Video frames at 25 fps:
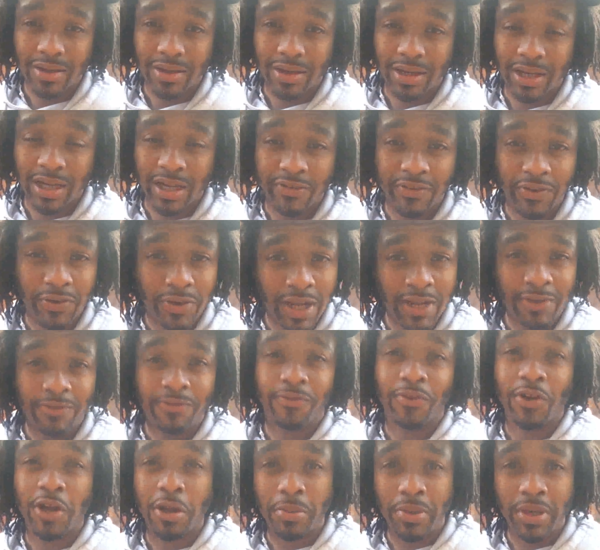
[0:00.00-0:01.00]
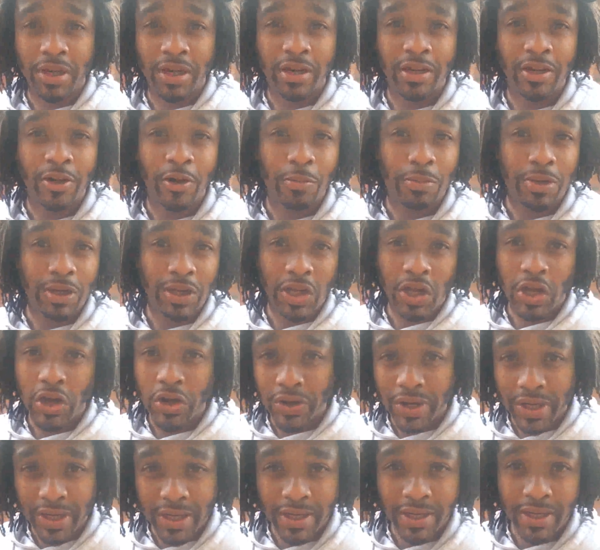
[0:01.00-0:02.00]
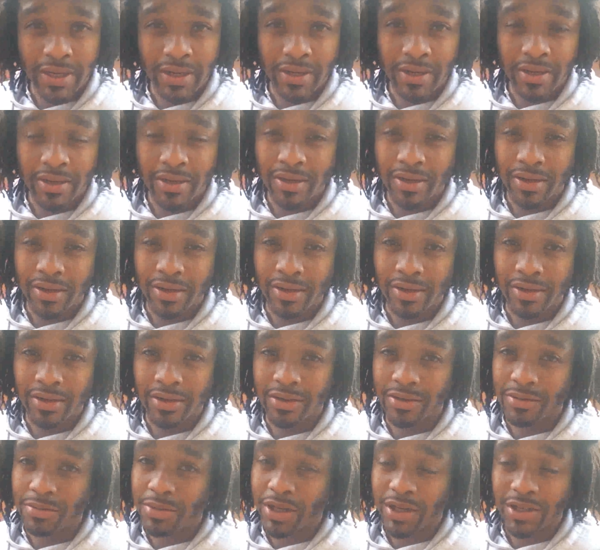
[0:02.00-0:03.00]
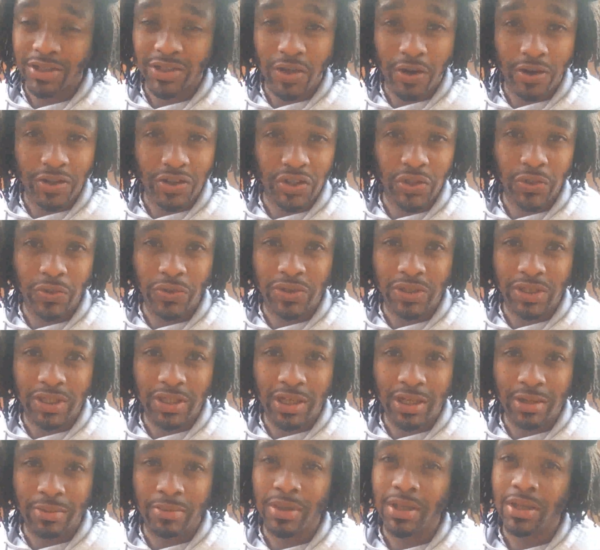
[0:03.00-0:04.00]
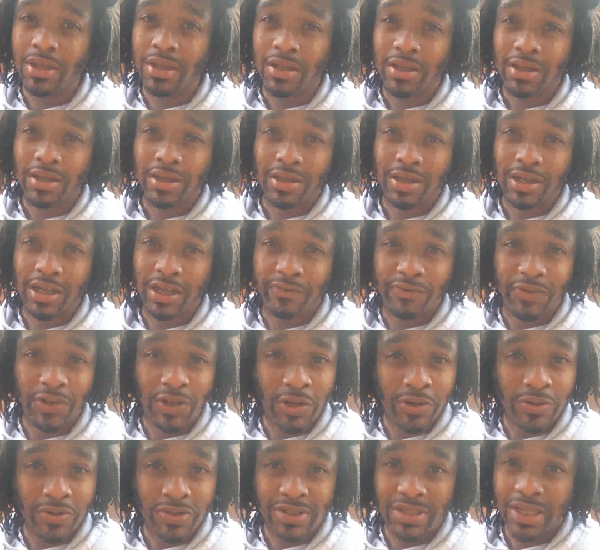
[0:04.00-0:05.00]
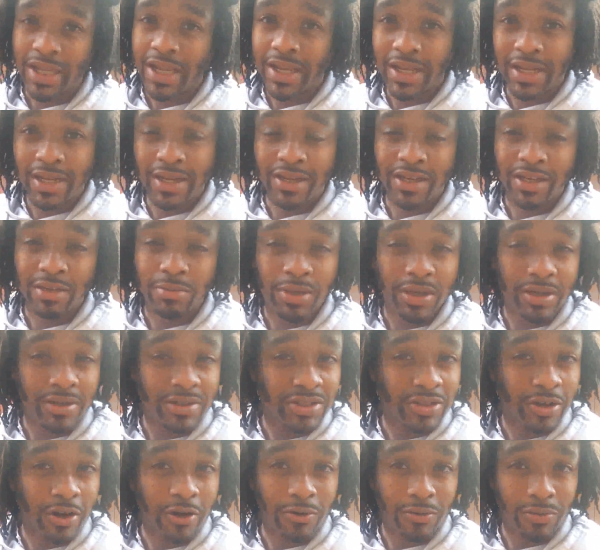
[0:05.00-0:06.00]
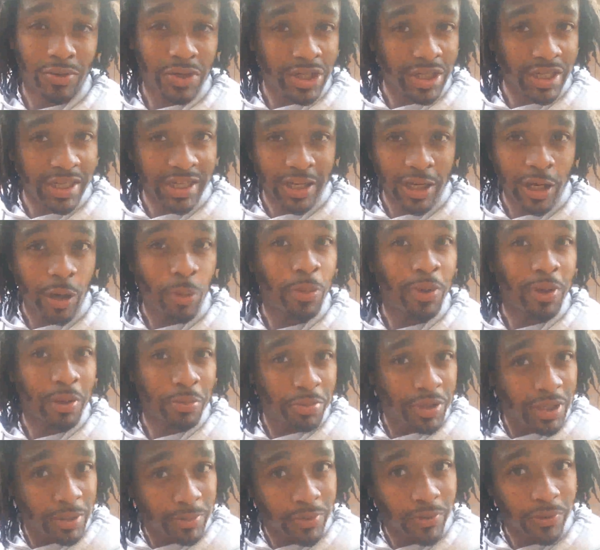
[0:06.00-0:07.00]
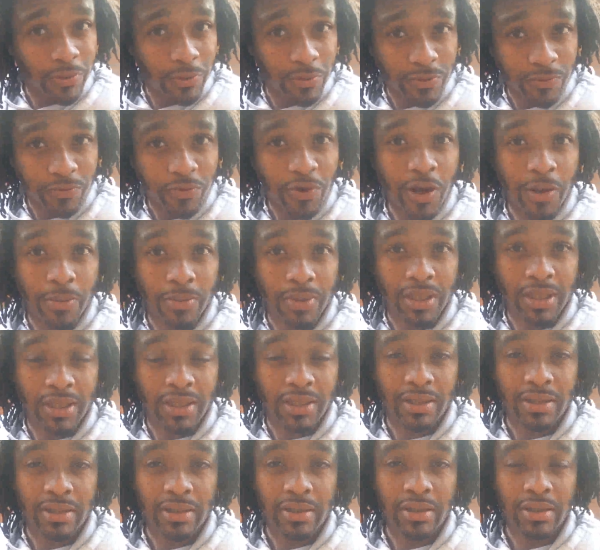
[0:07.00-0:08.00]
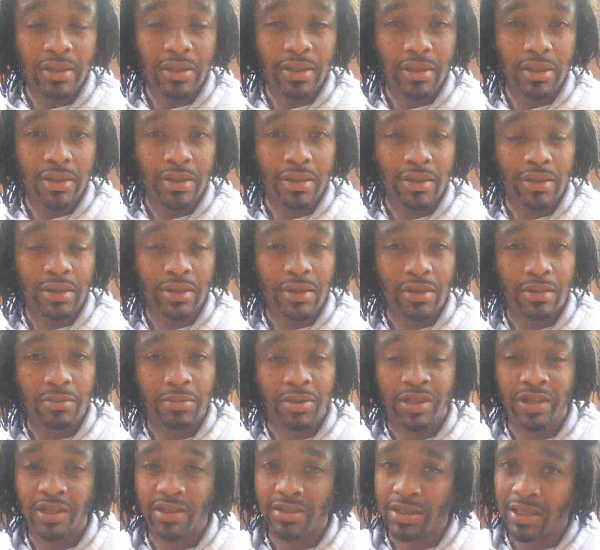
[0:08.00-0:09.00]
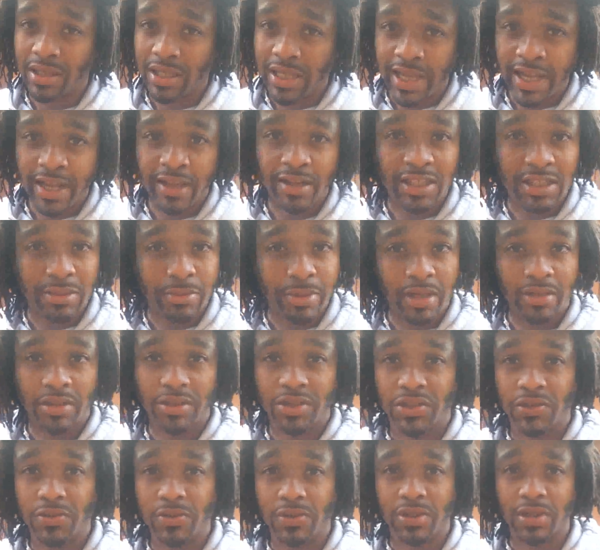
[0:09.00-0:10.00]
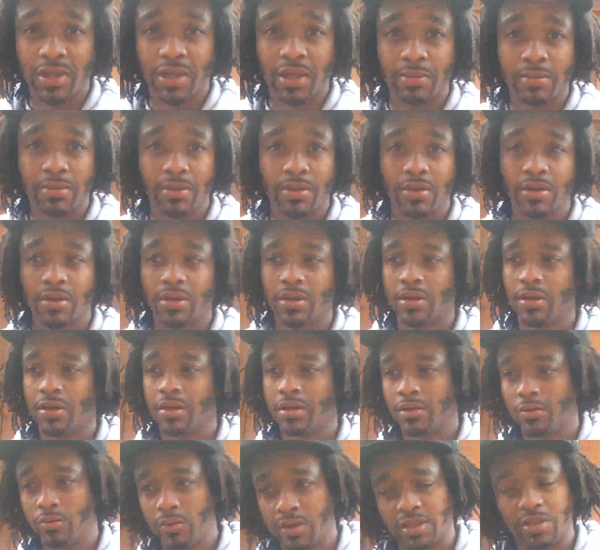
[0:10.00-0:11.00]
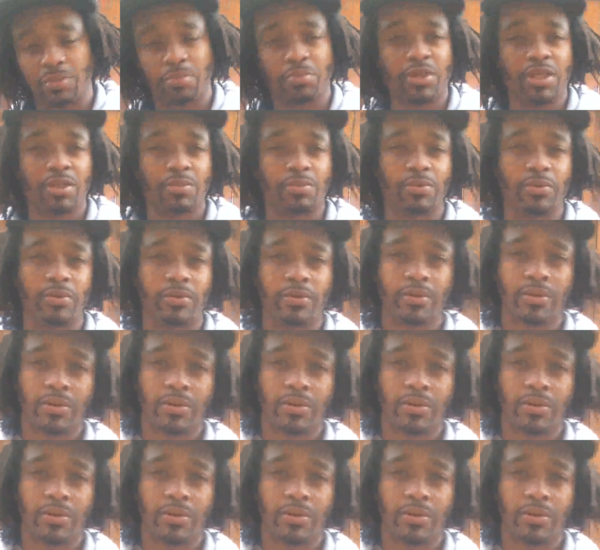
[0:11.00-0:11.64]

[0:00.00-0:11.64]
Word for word: Now, if you ain't from here and you don't belong here, you better start choosing up. If you're going to stay here, you better start really helping the people who's from here. Because the land is about to choose up with the people.